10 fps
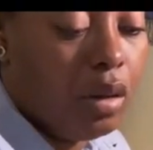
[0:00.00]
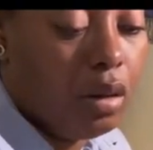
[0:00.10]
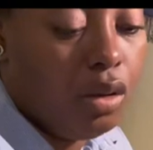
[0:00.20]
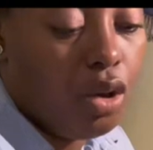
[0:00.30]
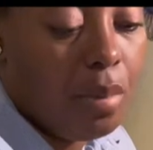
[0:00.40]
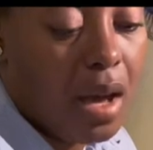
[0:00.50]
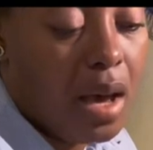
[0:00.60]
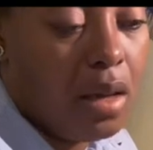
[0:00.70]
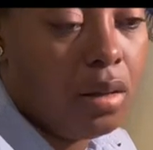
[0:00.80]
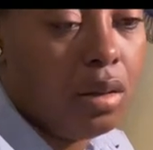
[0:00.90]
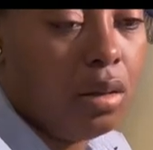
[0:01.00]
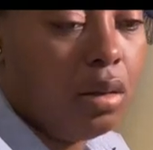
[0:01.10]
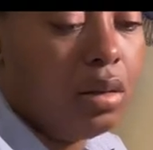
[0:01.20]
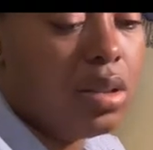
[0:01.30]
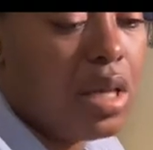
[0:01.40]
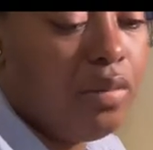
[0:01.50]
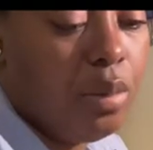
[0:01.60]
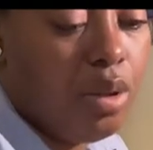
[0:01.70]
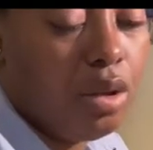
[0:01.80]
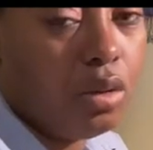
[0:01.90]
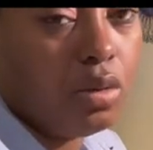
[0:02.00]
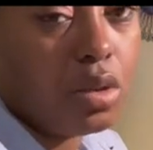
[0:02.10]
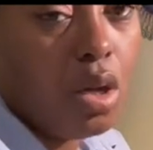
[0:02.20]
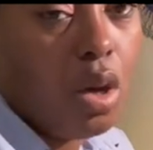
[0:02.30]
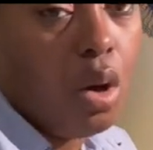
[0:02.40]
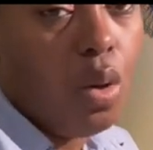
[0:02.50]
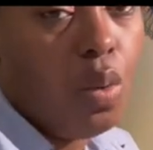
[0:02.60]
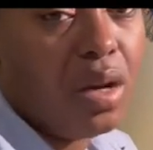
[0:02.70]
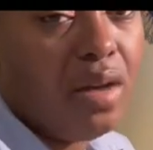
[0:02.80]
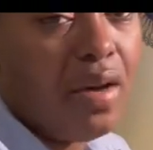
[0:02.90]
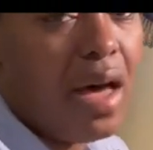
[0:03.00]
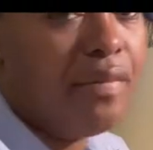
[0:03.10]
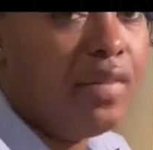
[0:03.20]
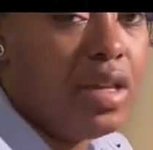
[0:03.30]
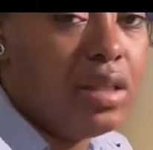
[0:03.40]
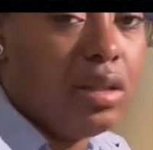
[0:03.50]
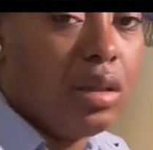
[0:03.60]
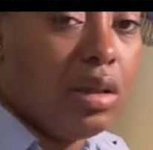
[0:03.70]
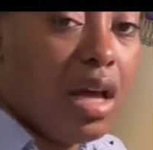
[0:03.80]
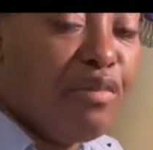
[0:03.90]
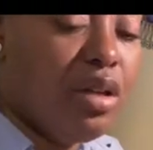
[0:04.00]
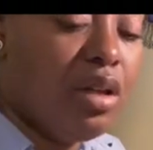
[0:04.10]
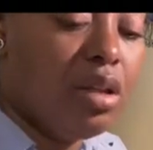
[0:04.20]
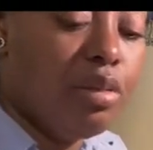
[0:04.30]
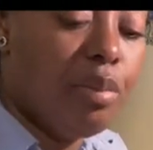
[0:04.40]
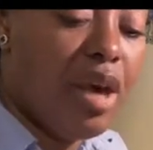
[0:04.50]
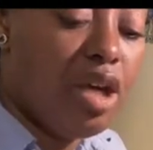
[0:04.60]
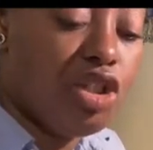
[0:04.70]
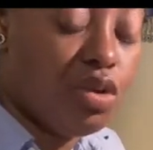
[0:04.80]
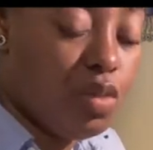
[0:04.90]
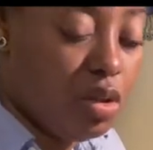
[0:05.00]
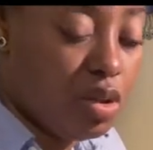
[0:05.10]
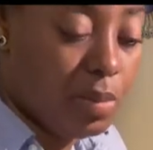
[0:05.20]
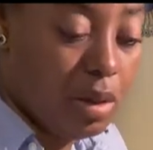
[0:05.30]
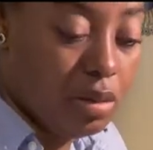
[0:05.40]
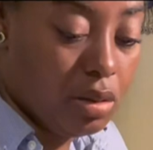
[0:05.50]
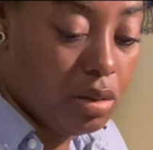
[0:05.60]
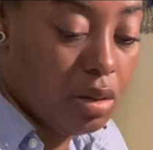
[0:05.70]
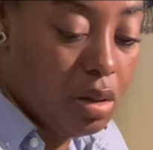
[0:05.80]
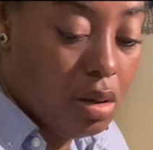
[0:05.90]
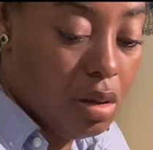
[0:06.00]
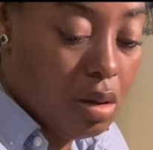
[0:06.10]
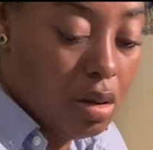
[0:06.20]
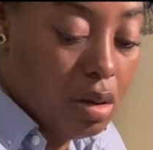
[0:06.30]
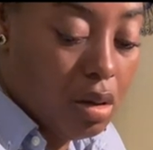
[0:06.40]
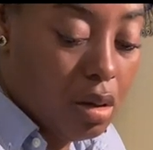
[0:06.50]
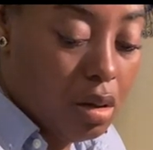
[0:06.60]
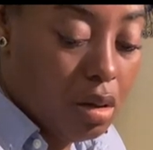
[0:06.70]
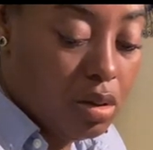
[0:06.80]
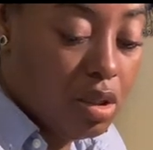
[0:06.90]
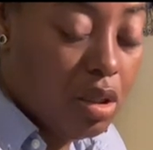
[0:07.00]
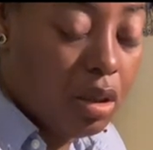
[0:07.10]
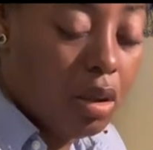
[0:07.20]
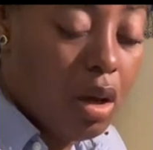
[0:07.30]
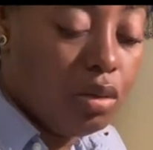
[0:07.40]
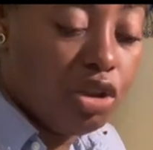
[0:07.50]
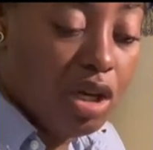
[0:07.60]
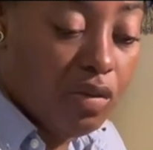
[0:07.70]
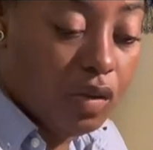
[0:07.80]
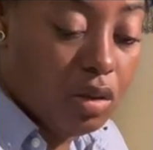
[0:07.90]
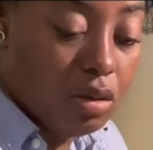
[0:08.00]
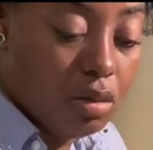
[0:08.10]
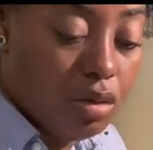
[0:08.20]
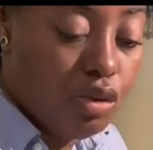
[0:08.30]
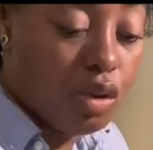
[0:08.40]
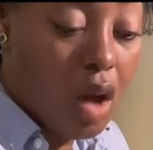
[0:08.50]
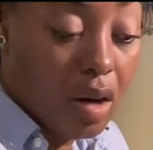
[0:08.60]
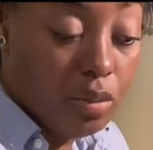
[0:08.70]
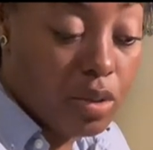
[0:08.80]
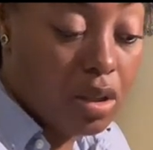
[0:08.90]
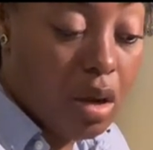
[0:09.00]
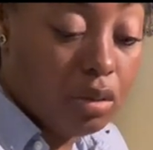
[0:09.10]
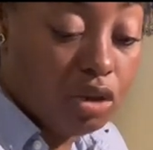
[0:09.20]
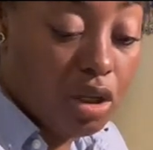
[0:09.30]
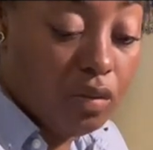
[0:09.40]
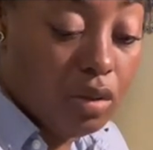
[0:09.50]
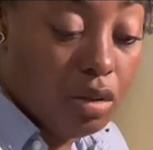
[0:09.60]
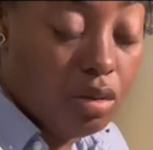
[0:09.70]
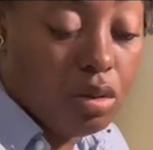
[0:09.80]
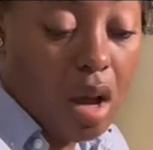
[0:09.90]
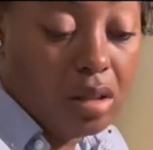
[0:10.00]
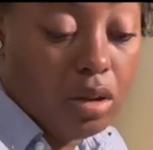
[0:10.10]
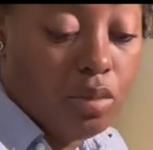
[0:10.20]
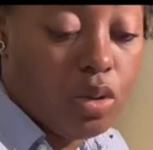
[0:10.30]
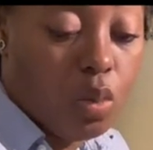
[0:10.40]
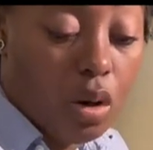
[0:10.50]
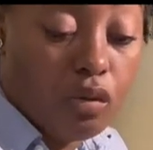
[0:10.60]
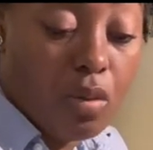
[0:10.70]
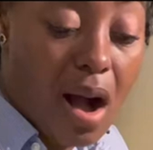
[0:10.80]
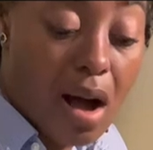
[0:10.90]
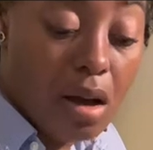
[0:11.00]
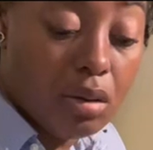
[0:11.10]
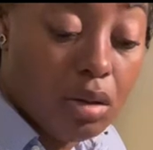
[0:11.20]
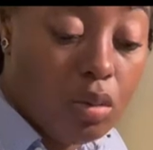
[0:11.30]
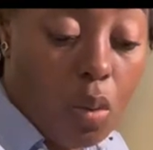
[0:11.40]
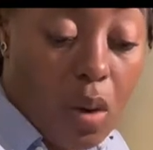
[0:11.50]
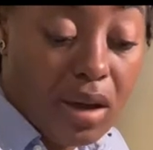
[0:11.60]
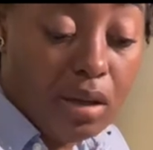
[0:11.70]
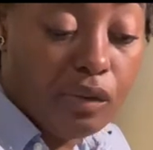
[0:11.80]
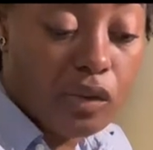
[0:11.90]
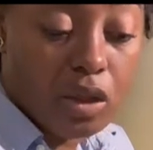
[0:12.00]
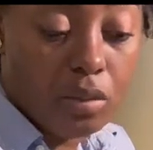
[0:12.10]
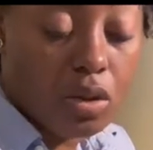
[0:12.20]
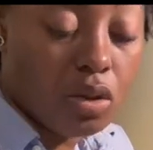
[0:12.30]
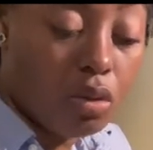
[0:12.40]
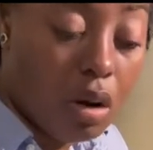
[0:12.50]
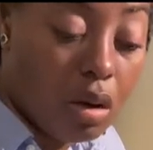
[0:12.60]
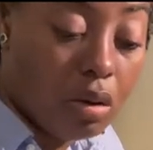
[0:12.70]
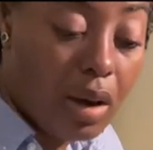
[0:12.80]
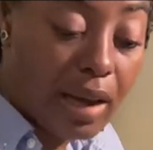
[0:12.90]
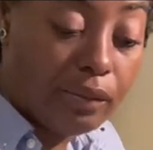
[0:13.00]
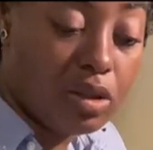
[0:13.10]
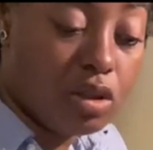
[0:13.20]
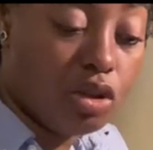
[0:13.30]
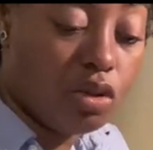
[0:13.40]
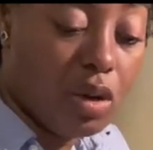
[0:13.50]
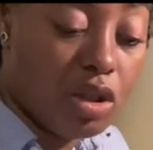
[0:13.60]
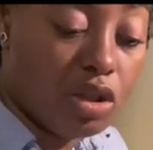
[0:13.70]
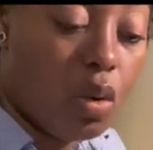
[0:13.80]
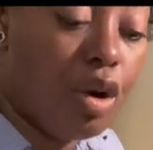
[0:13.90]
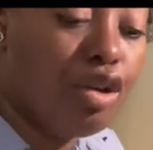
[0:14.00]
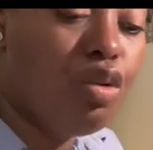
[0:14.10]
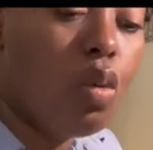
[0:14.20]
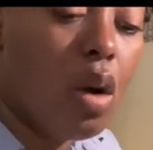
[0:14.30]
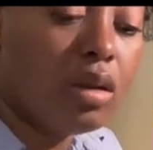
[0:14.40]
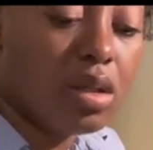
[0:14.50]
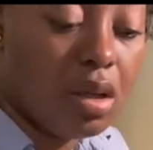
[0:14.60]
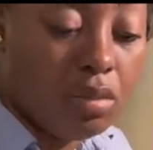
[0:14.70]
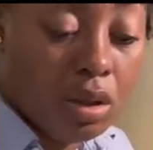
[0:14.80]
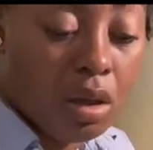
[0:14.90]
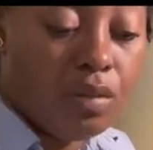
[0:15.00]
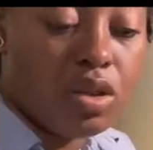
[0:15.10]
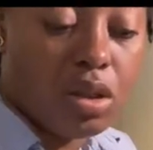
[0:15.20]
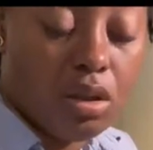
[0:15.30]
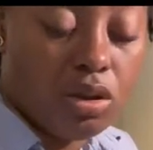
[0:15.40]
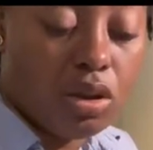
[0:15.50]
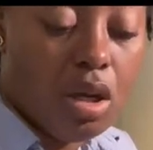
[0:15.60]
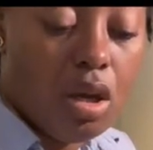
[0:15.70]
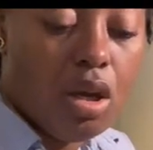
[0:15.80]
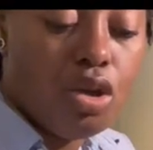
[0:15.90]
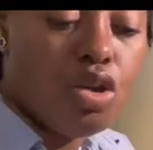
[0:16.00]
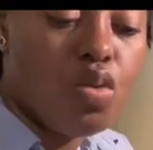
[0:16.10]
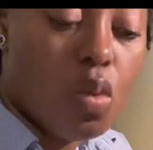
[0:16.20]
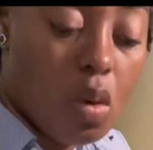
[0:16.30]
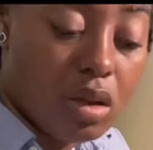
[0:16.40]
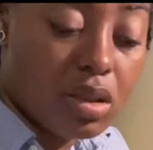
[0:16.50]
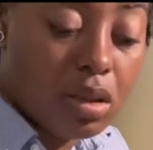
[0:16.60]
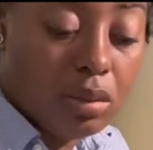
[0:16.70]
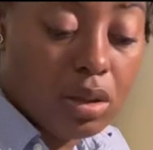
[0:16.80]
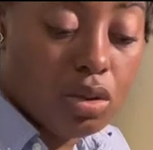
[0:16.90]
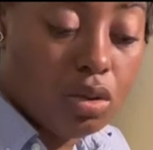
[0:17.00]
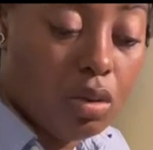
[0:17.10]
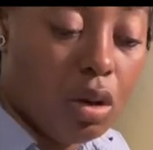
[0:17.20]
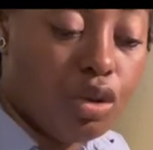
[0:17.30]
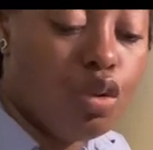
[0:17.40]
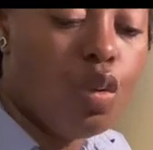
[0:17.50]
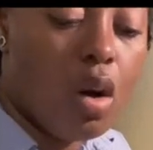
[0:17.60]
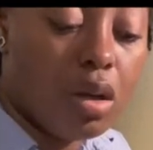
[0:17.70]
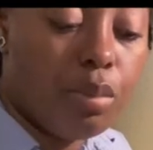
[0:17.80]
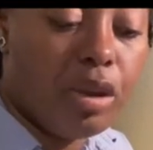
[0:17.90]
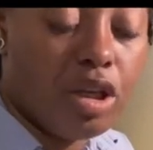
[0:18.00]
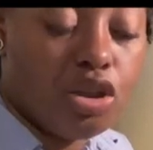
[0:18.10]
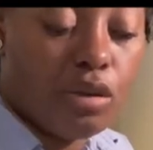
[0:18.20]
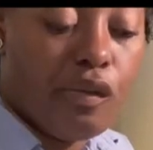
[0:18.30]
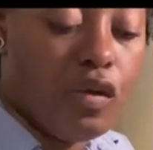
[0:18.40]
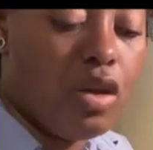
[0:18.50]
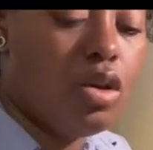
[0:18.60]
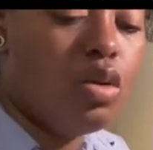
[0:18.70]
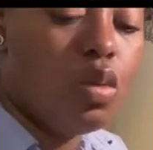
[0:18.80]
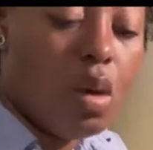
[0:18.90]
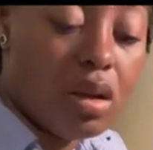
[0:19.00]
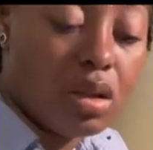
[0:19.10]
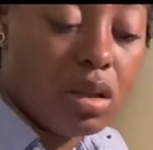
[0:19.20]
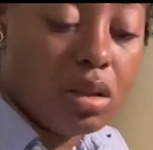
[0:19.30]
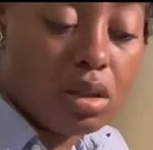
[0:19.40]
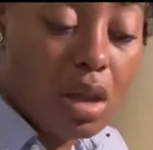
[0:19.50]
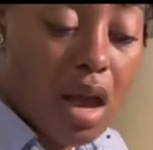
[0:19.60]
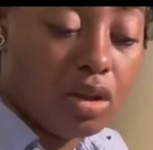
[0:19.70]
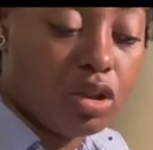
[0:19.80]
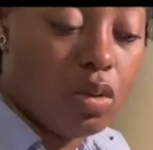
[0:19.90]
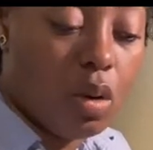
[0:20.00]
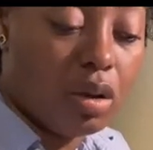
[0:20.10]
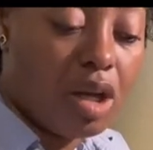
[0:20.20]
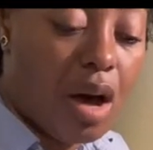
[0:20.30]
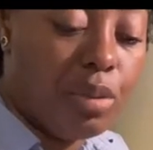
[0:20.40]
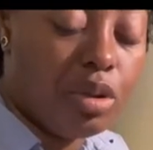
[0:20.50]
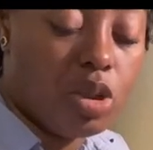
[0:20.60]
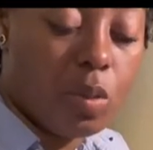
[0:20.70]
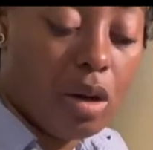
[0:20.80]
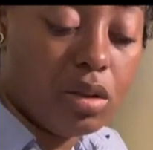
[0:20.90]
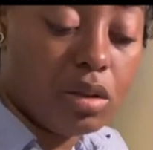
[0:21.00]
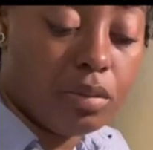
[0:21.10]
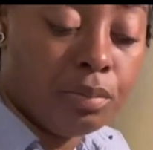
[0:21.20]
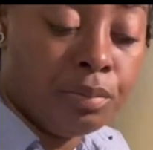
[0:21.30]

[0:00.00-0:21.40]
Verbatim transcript: Your mind, Seven of Pentacles. What have I invested in? I've been nothing but patient with this person. Seeking longevity. You thought it was longevity. You thought that it was worthwhile. You were waiting for something to grow out of the situation or you want something of such you want something to grow. You want to plant your feet. You want things to actually work out with this person.